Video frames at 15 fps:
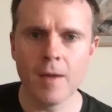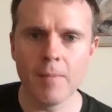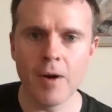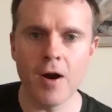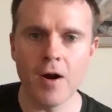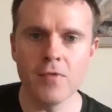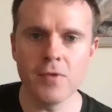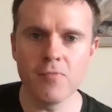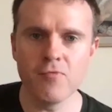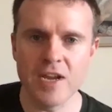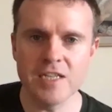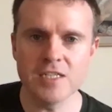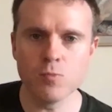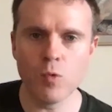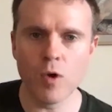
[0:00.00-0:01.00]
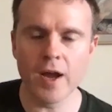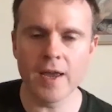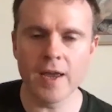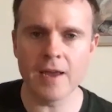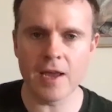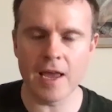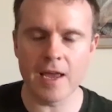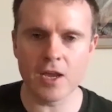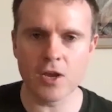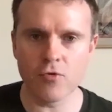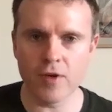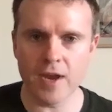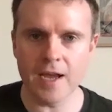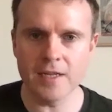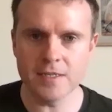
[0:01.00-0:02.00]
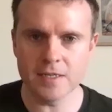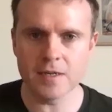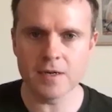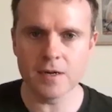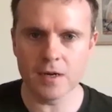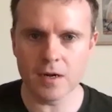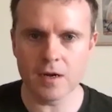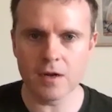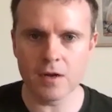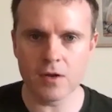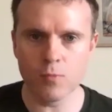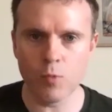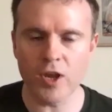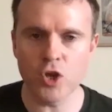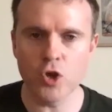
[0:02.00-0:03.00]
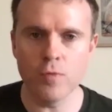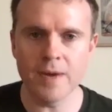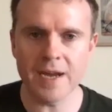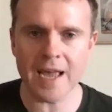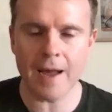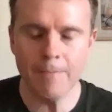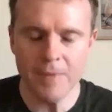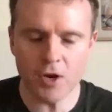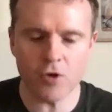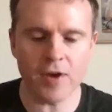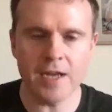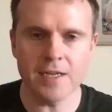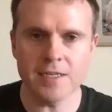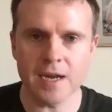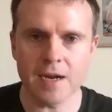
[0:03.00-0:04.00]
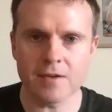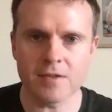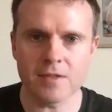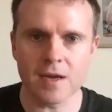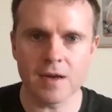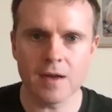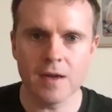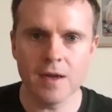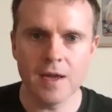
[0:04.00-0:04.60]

part of the reason why it, it created a, uh, a, uh, why humor can be created out of that